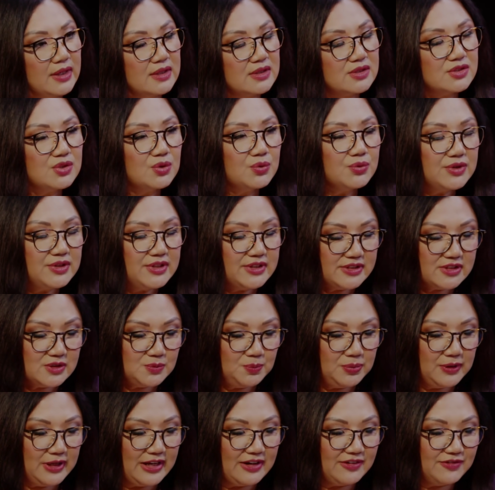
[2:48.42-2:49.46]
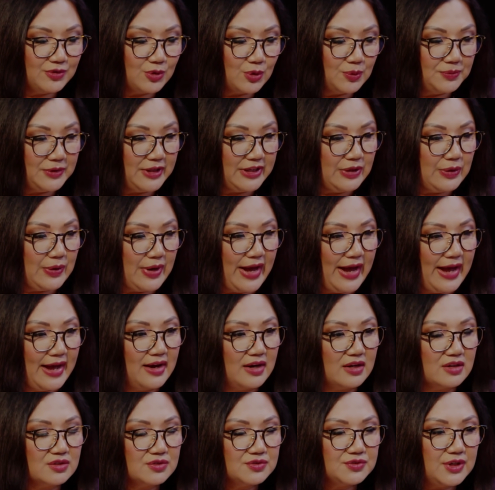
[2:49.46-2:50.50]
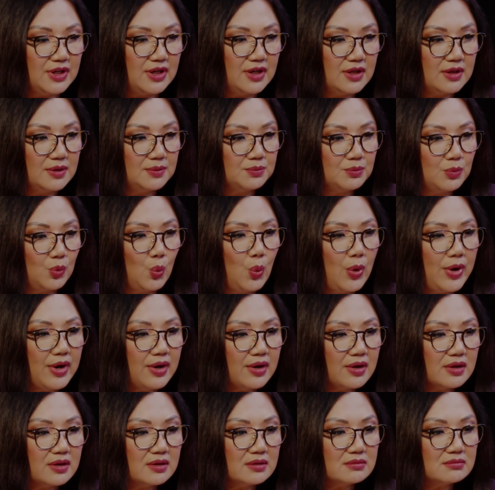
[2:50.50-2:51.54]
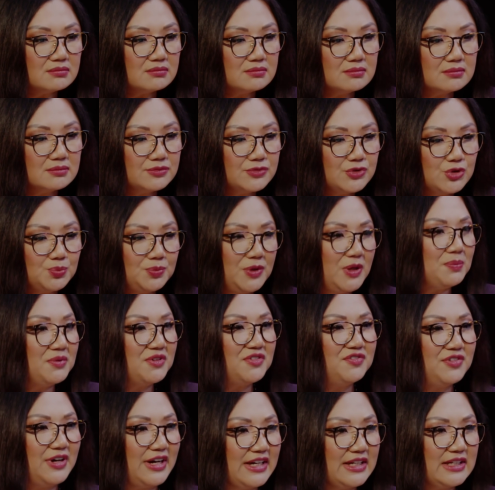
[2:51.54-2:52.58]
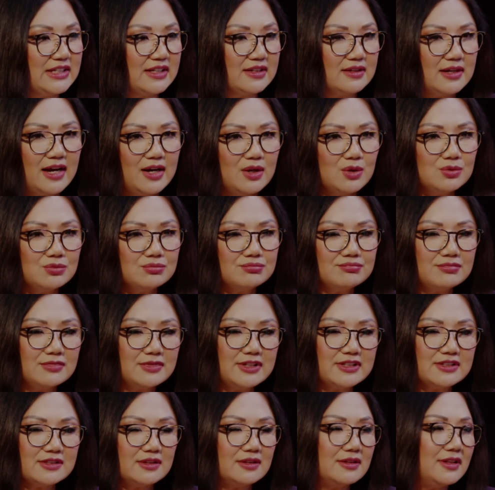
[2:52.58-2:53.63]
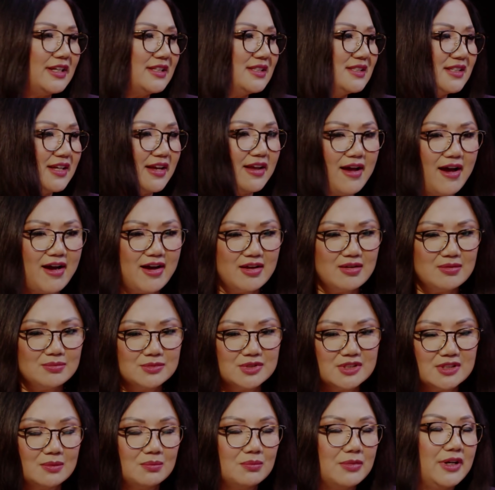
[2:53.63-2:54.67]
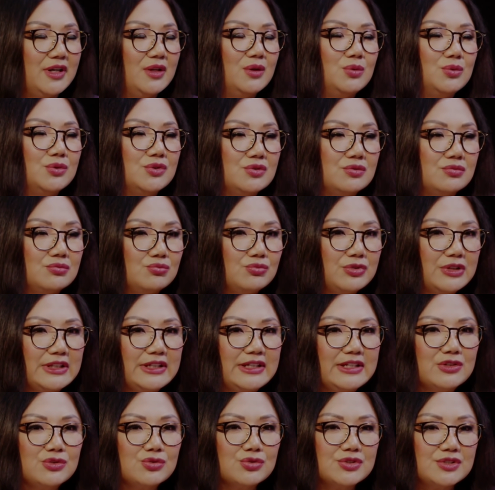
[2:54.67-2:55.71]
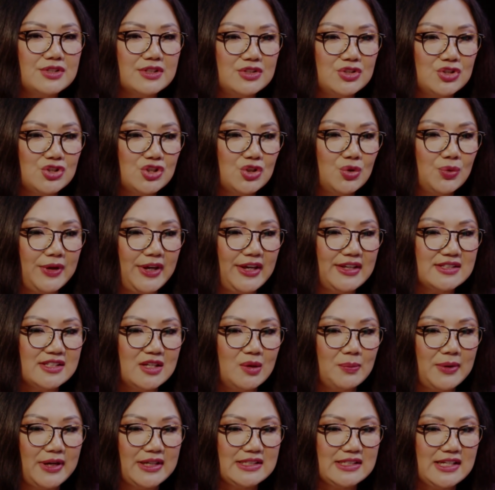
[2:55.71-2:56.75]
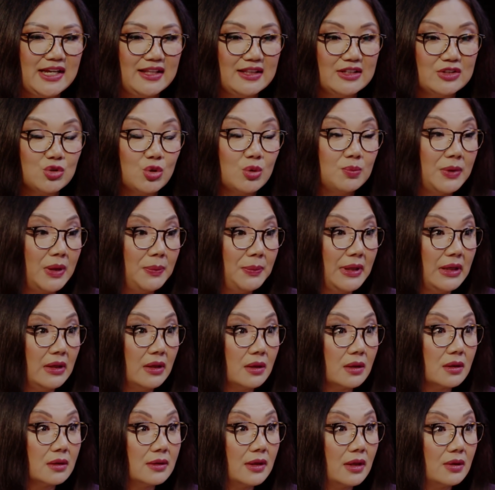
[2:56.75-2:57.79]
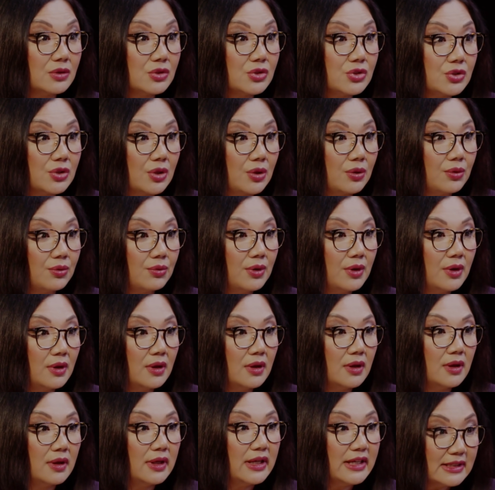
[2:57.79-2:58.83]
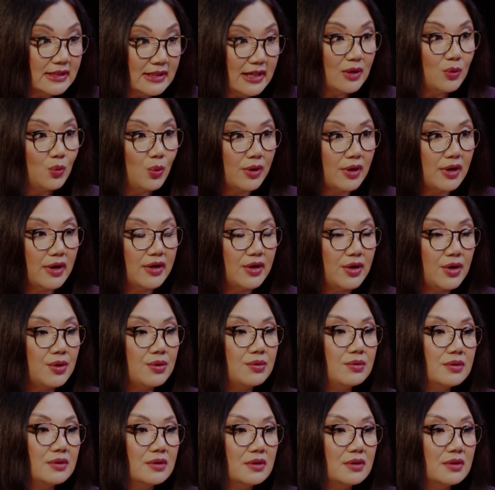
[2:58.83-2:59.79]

so this platform that you have, where do people find it? Let's say I am somebody who's really interested in showcasing my talent or maybe learn how to sew. Is that where I go?